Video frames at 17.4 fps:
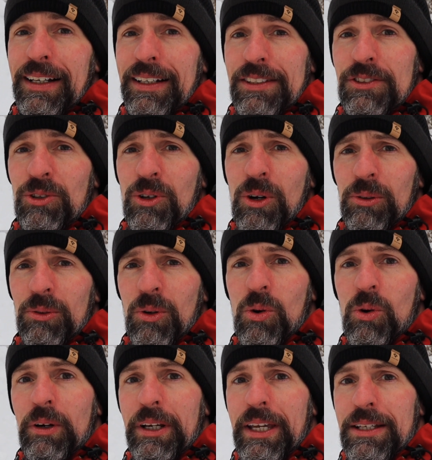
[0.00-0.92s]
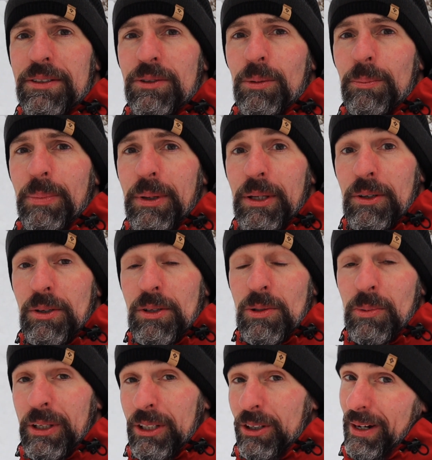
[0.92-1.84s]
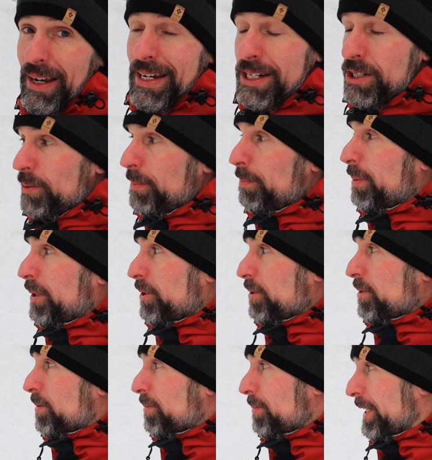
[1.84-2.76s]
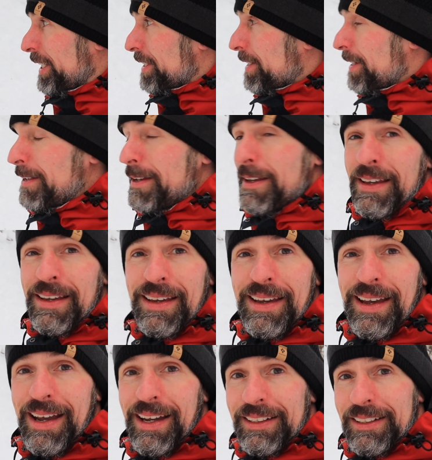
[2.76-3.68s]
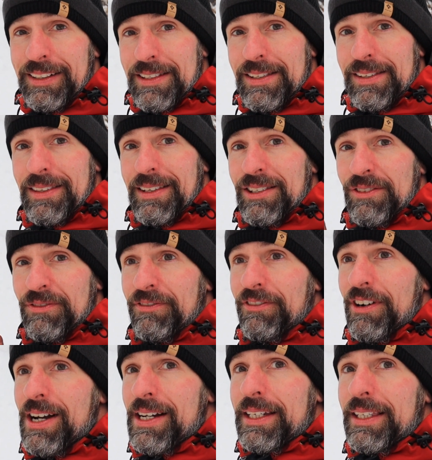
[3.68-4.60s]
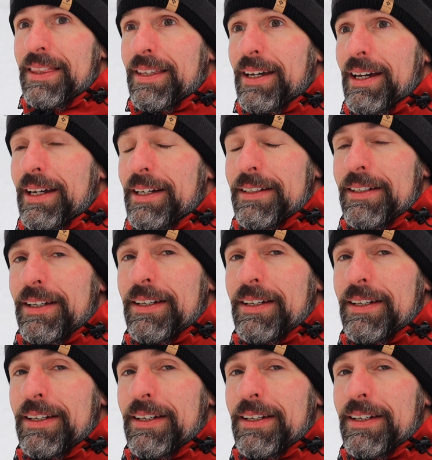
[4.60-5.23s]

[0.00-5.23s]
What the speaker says: it's called Oriental Bittersweet or Asian Bittersweet. And it's this vine that,